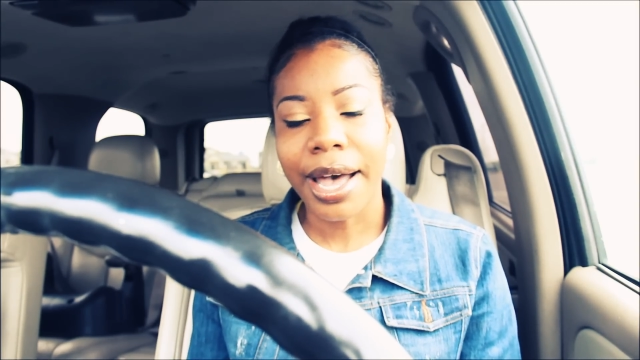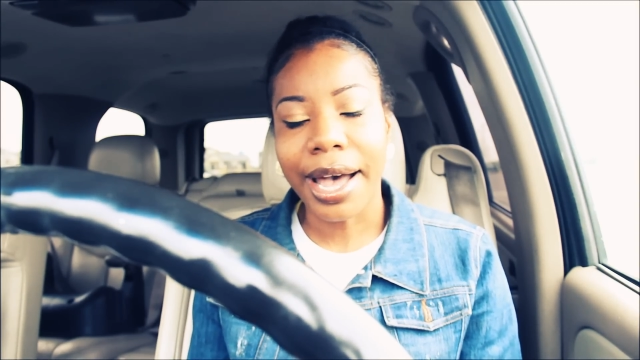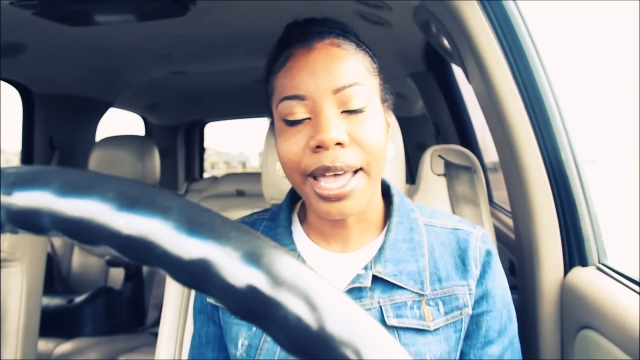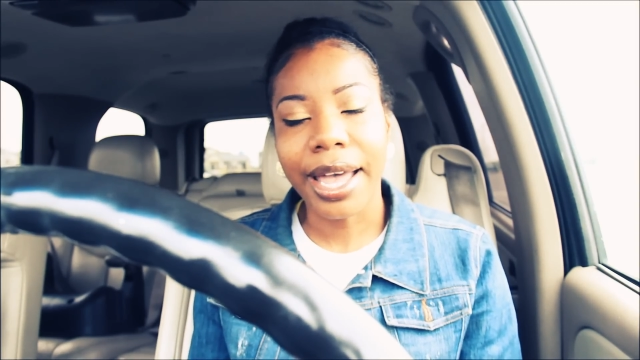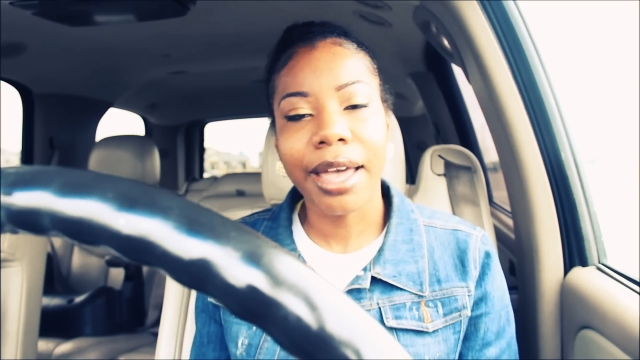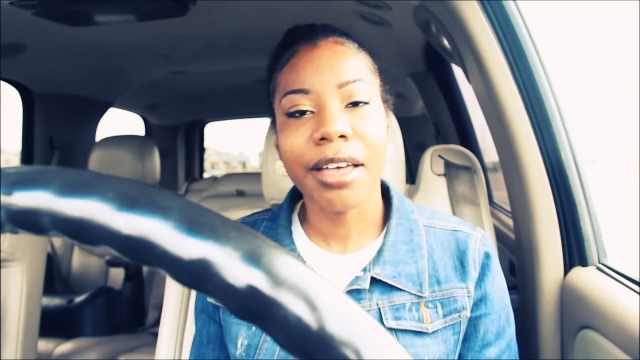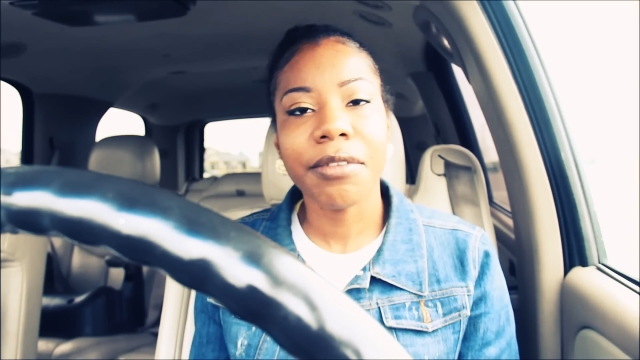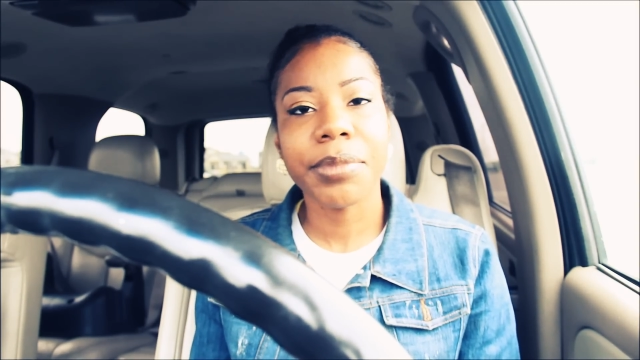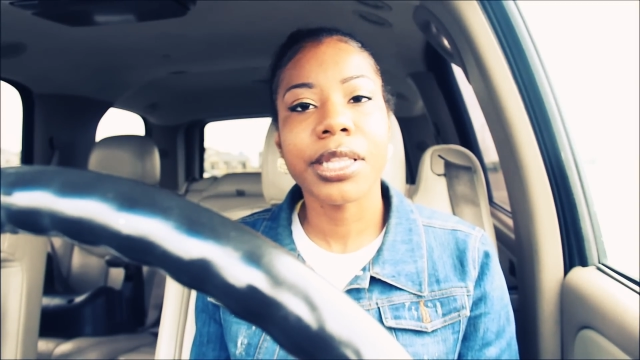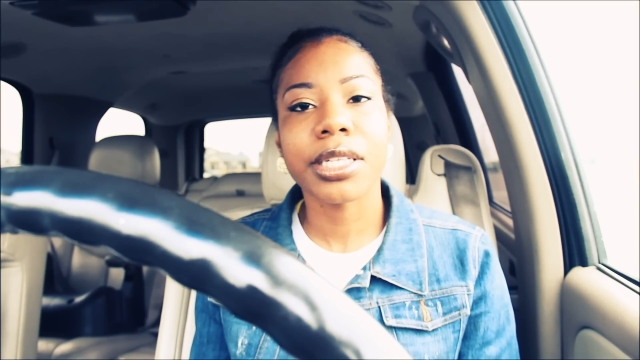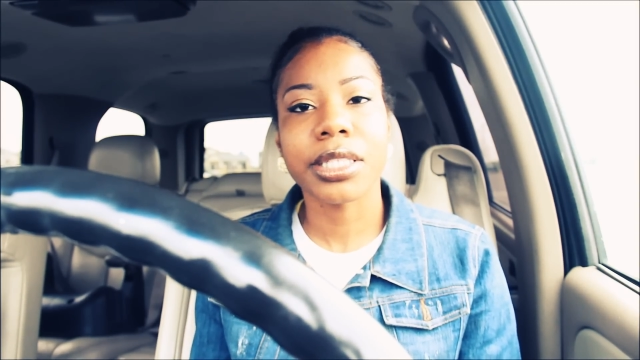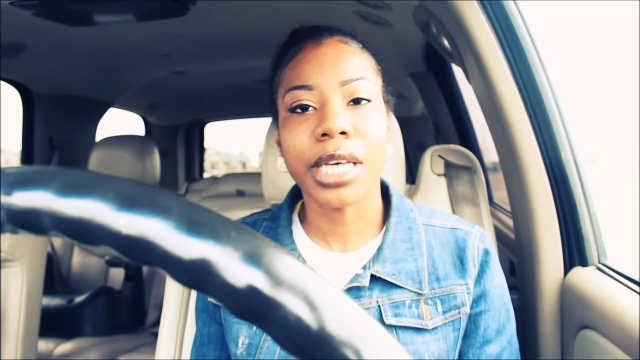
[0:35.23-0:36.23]
I have
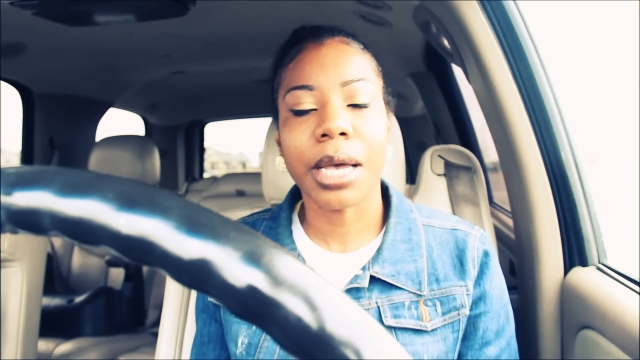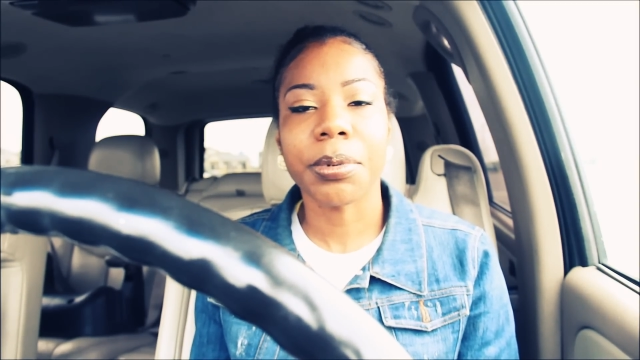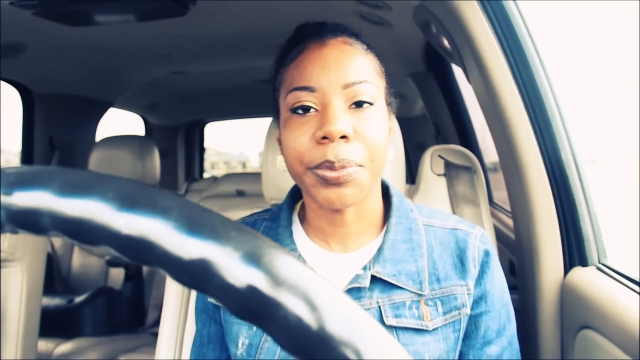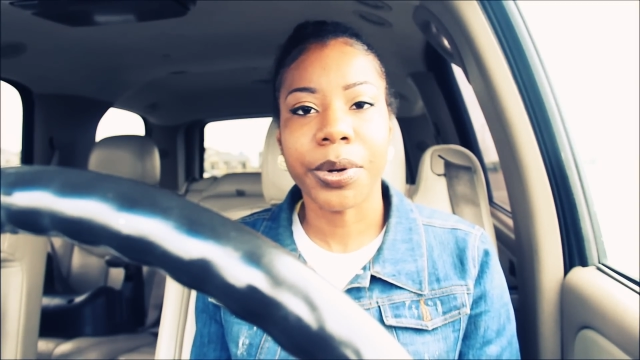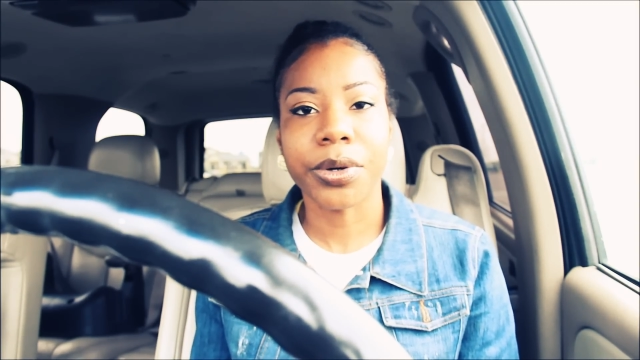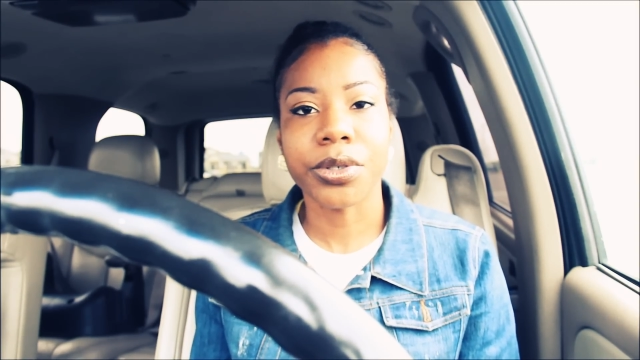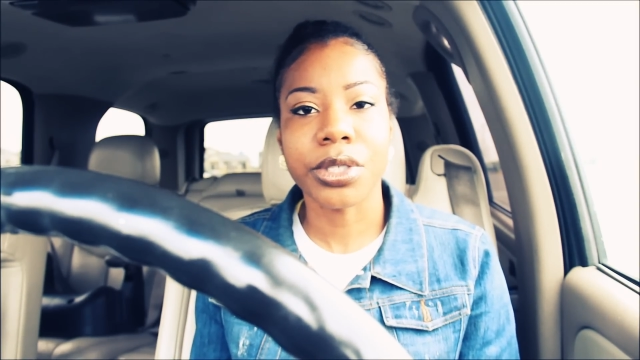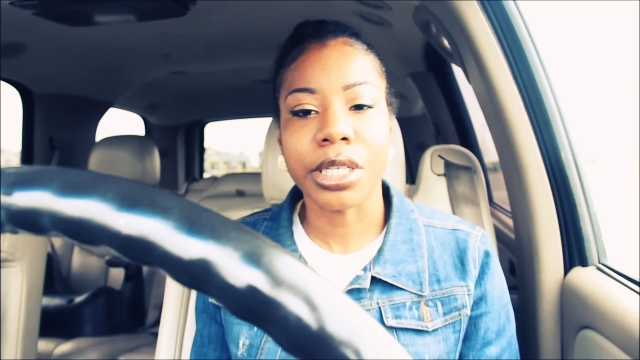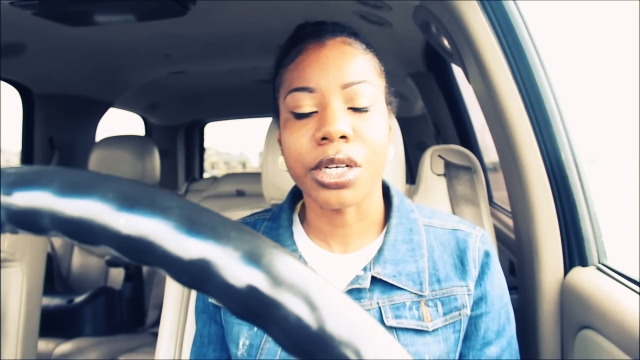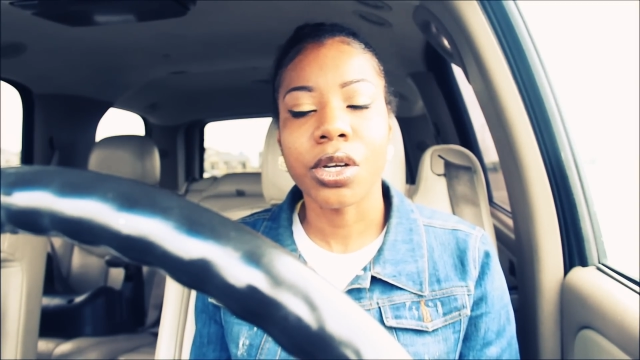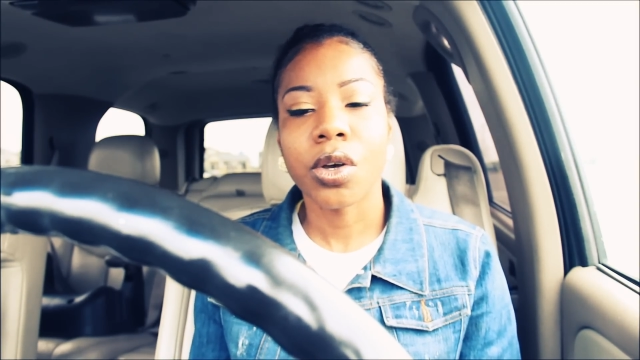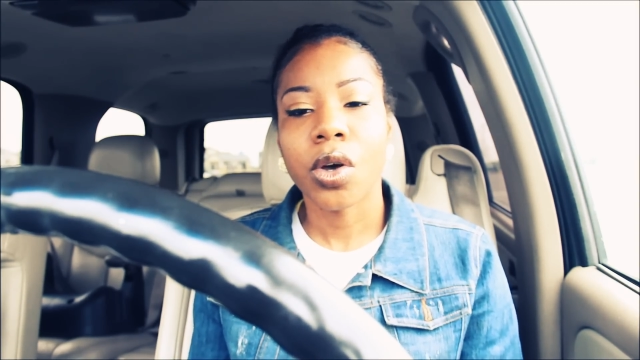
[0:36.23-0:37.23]
been the type of
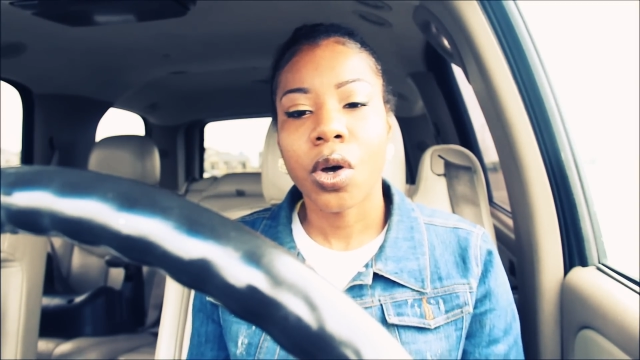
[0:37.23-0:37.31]
person